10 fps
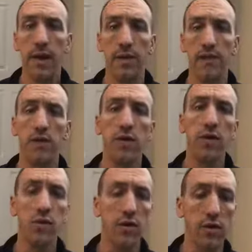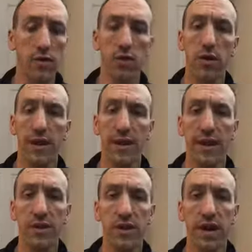And so you can really learn and get
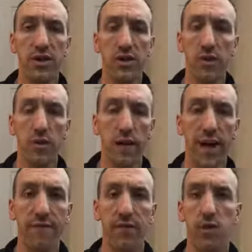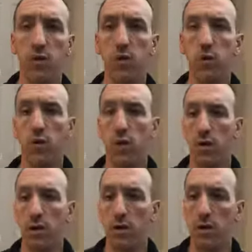an education. You don't have to go to
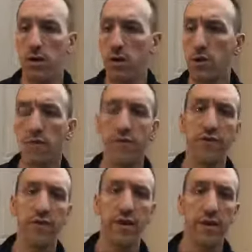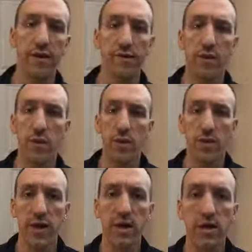a university to get a formal
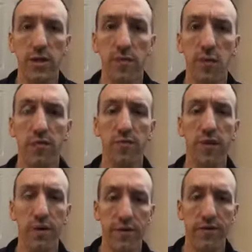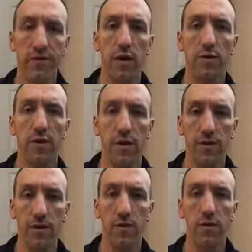education anymore to better yourself
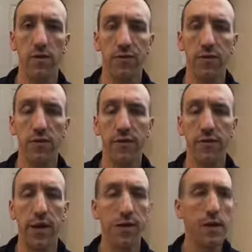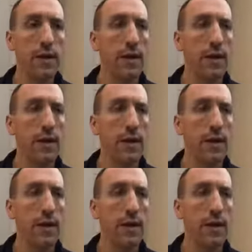and to learn a new skill set.